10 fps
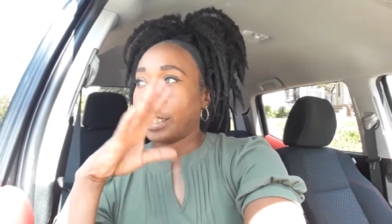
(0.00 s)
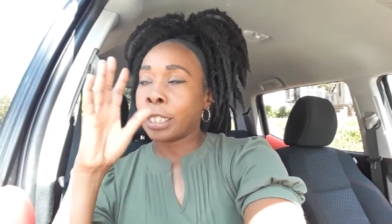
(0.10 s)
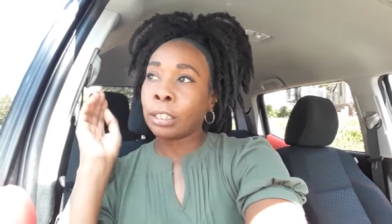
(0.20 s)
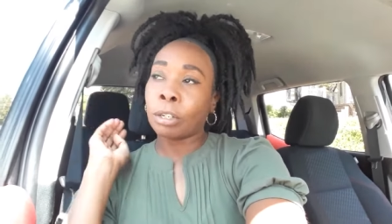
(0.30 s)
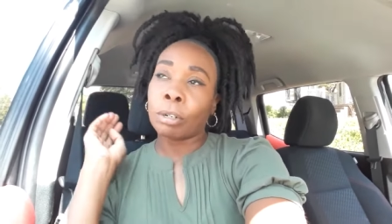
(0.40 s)

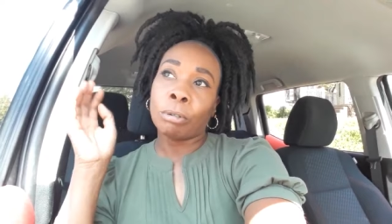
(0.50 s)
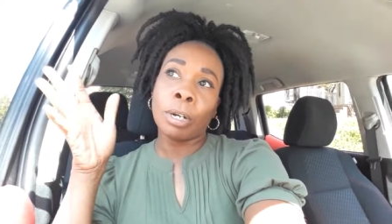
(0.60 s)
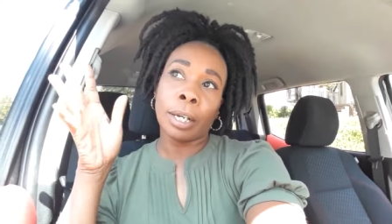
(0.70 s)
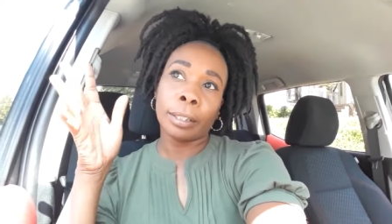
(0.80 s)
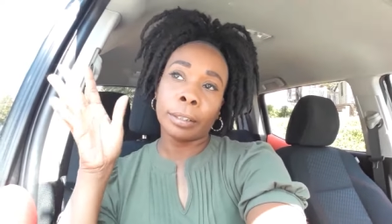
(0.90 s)
And so
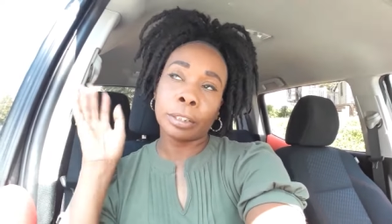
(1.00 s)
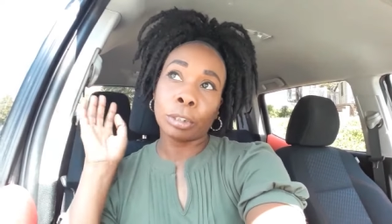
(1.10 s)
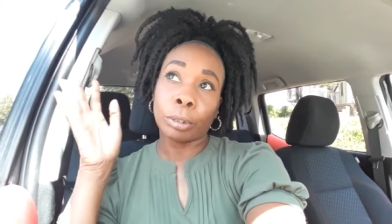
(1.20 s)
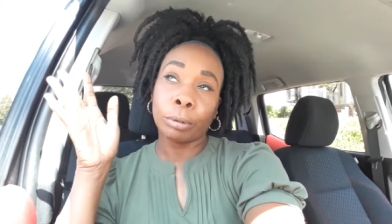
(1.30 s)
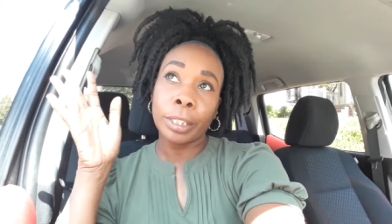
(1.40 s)

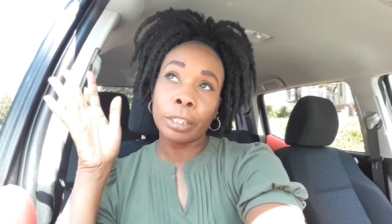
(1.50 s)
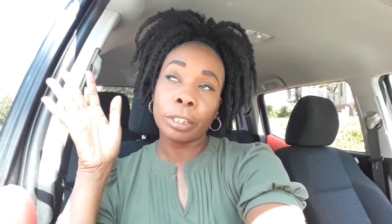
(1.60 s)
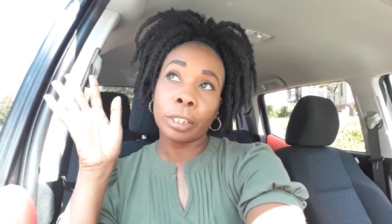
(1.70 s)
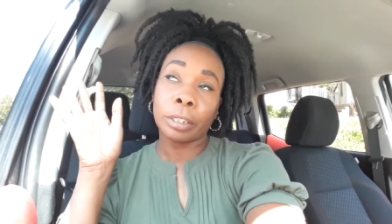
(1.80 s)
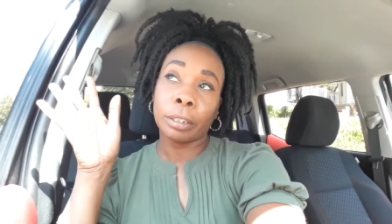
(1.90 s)
so
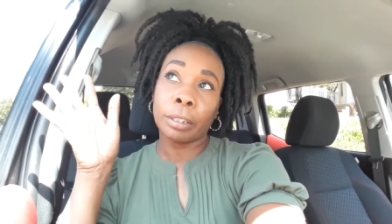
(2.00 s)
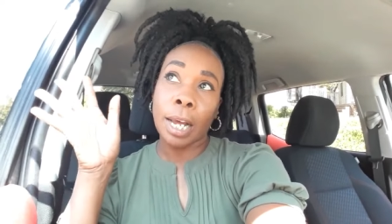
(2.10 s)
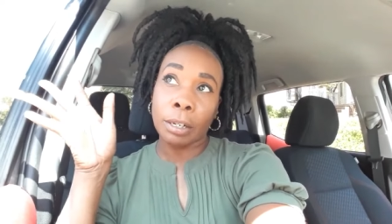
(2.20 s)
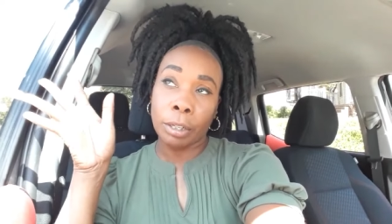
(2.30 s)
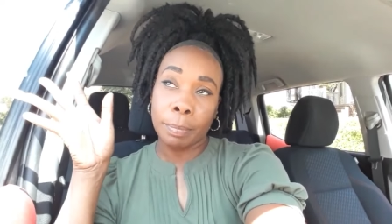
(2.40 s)

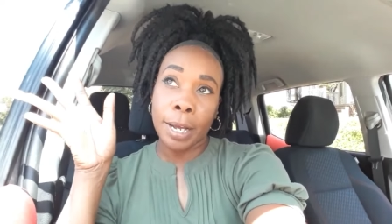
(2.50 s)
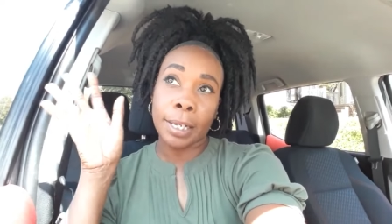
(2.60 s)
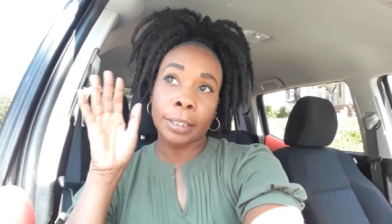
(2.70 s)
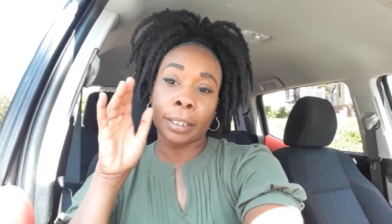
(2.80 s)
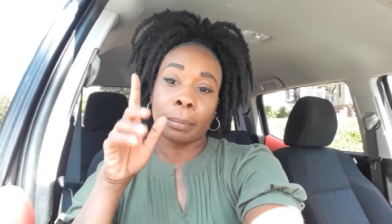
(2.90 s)
$300
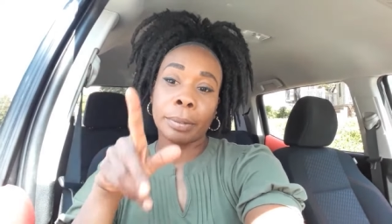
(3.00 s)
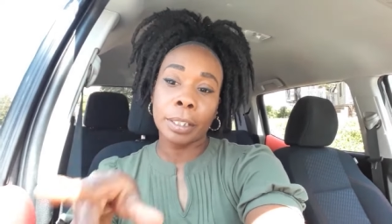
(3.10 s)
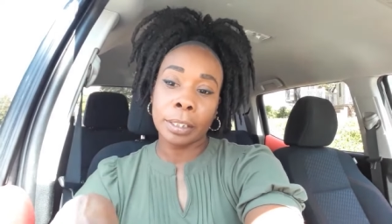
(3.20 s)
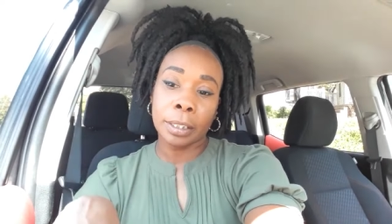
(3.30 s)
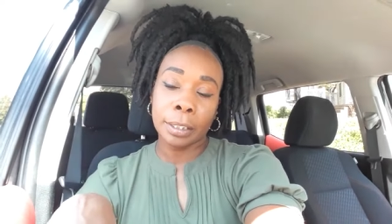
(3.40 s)
deposit
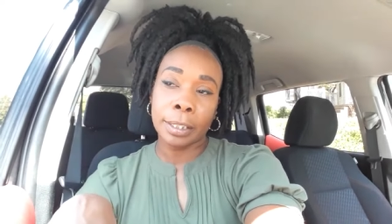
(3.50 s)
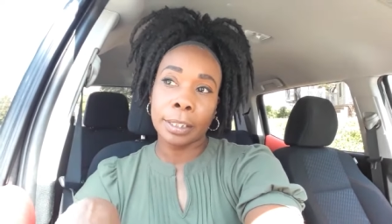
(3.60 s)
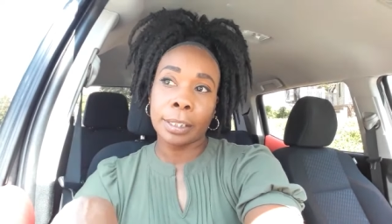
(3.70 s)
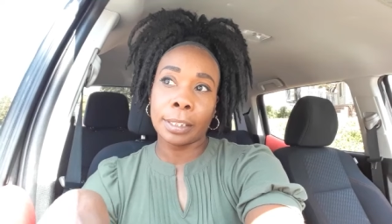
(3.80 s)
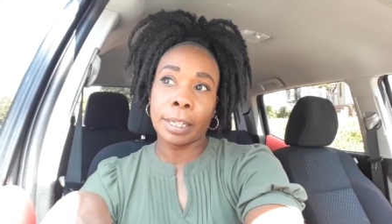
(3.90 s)
plus the
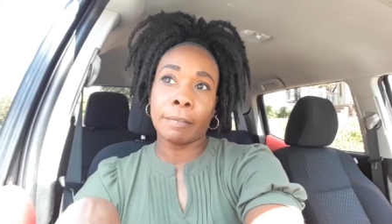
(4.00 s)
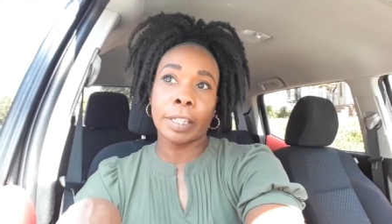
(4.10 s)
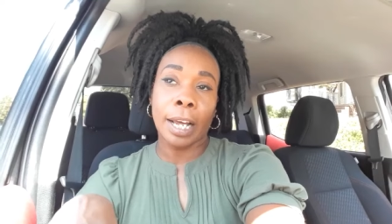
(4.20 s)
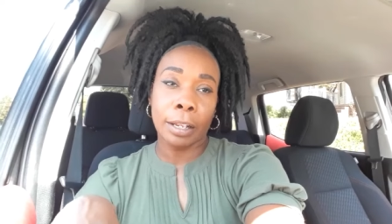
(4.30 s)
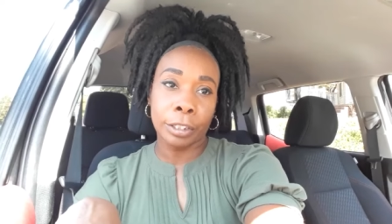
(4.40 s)

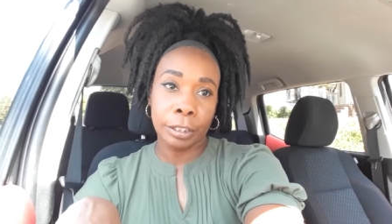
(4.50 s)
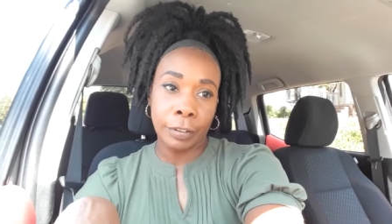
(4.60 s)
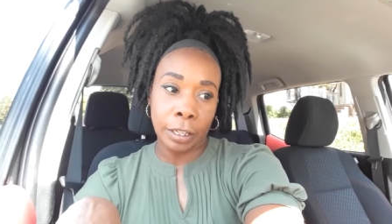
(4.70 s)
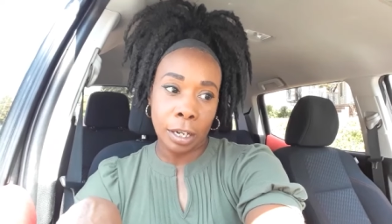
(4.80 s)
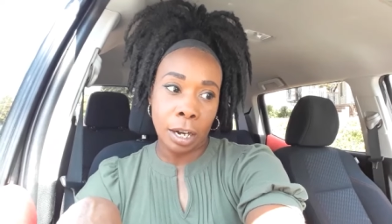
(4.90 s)
$67
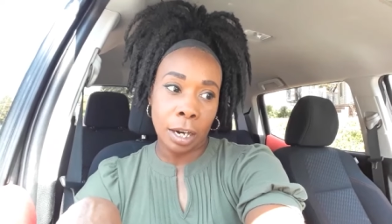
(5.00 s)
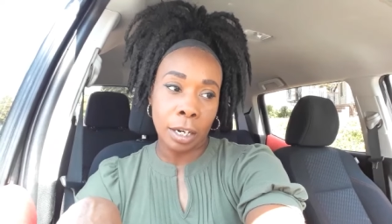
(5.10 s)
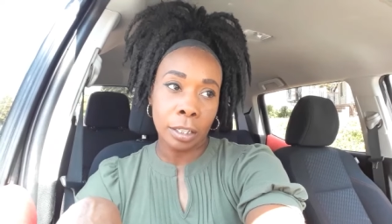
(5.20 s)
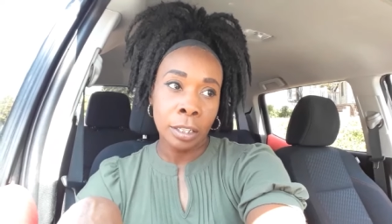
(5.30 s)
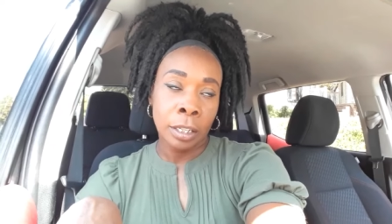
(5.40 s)
for the
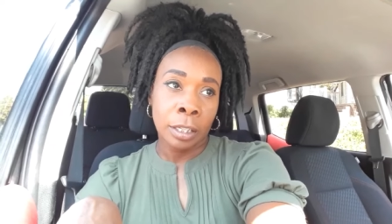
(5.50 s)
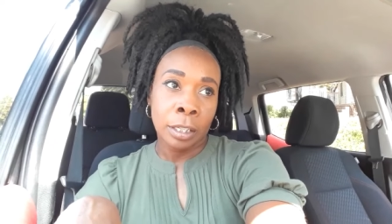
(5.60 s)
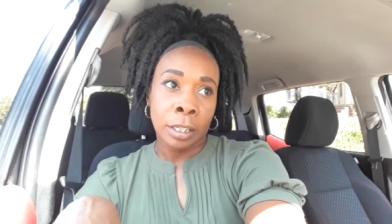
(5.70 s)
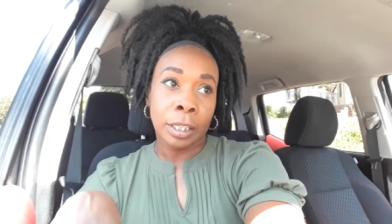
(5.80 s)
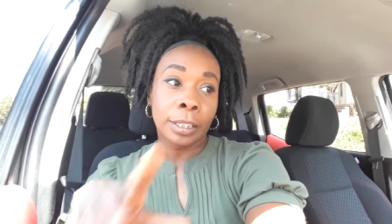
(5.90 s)
car
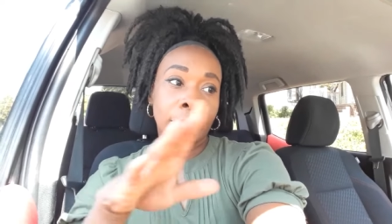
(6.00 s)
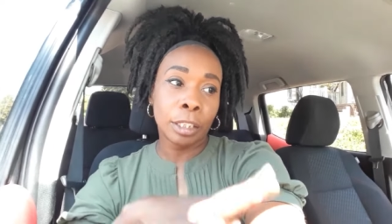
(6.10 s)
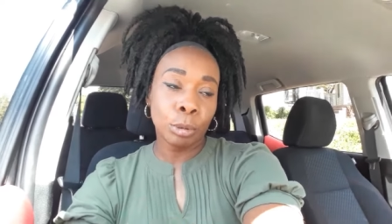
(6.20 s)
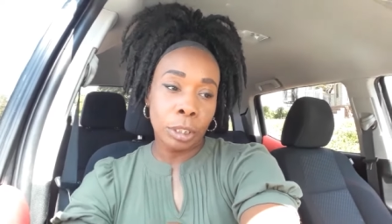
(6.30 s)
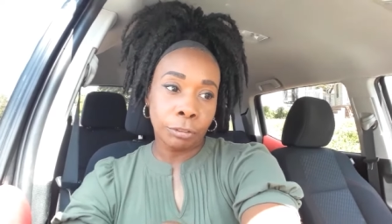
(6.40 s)
cuz
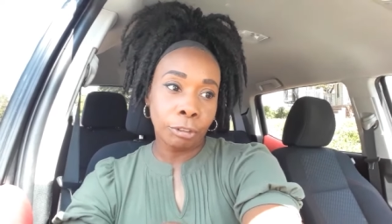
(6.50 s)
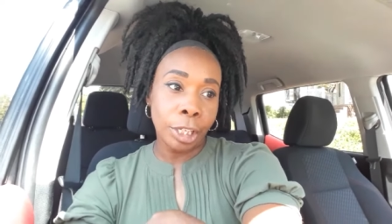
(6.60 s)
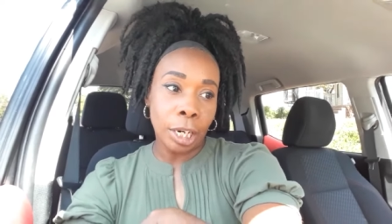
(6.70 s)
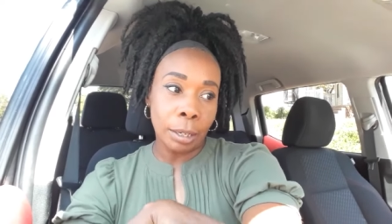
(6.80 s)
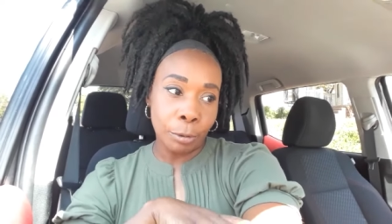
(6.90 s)
this was a
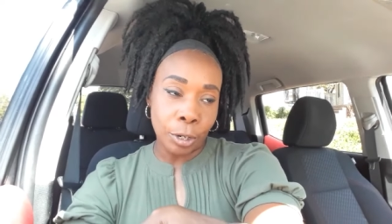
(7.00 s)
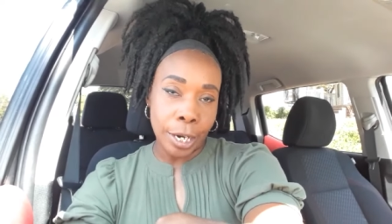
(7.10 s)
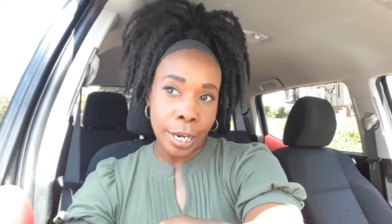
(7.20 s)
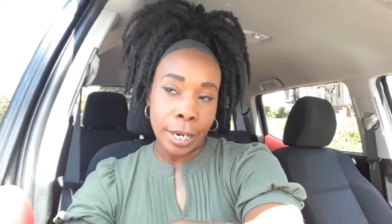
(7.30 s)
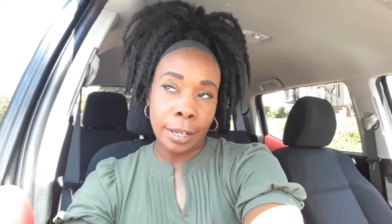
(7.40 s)
free
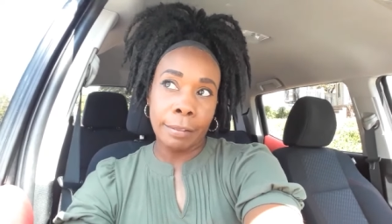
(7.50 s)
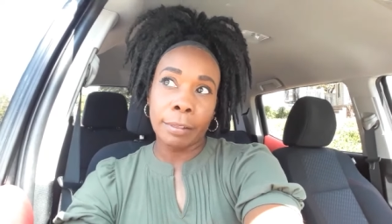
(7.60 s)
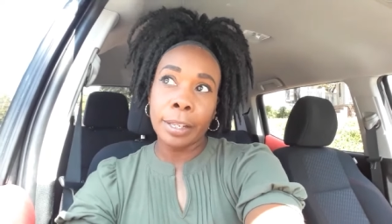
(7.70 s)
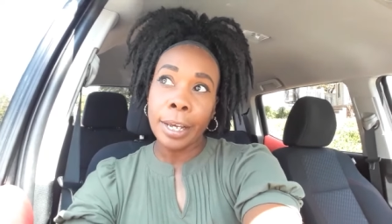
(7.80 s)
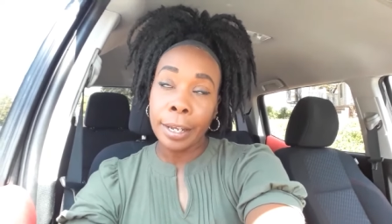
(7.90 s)
upgrade
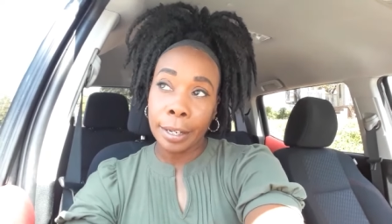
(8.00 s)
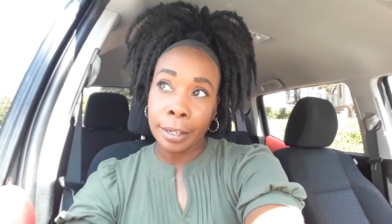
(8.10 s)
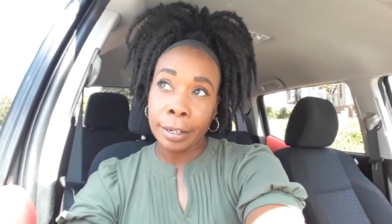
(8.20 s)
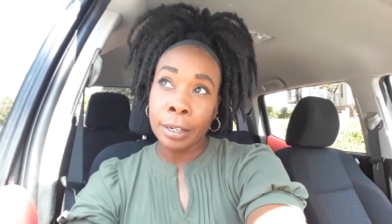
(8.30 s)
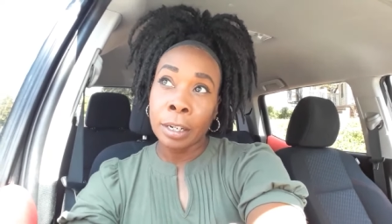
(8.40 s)
and
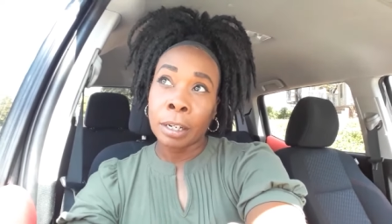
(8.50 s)
then